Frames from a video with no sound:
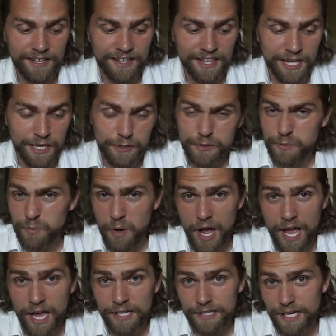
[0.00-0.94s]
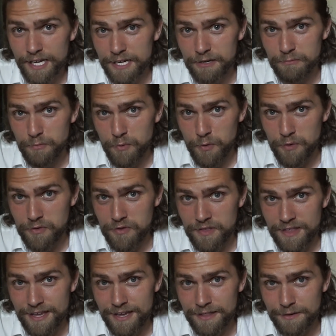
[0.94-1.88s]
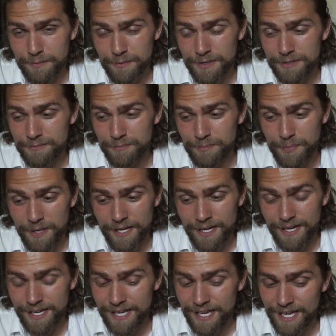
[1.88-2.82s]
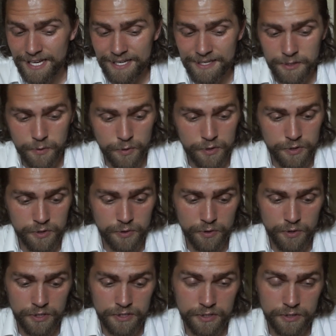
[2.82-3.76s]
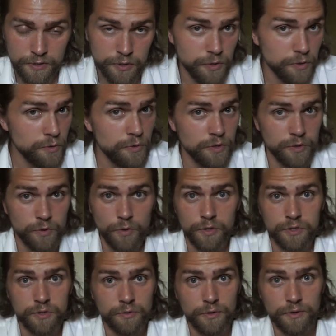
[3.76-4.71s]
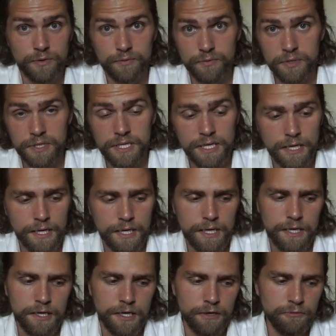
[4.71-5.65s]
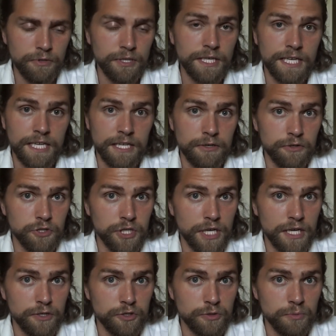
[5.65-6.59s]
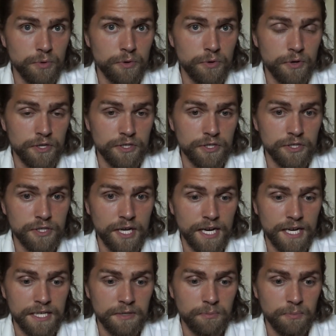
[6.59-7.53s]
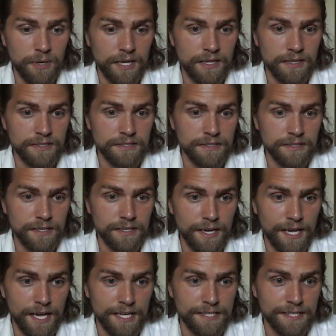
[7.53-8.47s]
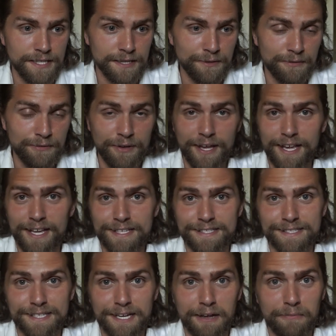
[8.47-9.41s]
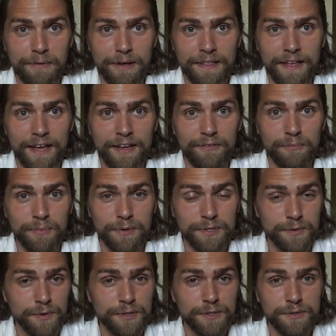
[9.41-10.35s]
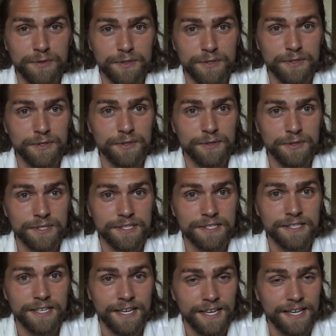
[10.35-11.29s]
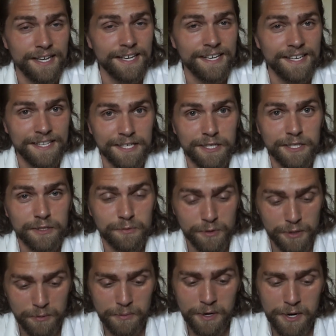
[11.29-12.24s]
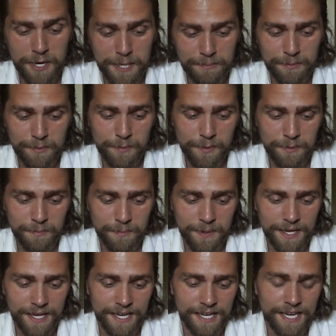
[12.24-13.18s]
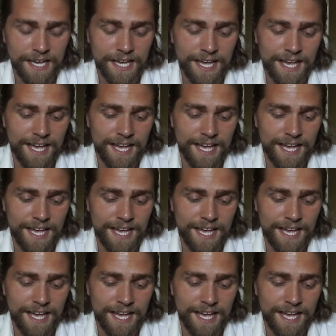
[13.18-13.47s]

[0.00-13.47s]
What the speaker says: Here's why I like them more than the other one. But again, Toy Story 2 and Toy Story 3 are really interchangeable. It just kind of depends, guess, at the phase and time of my life. But Toy Story 2 is going to be our #1 pick.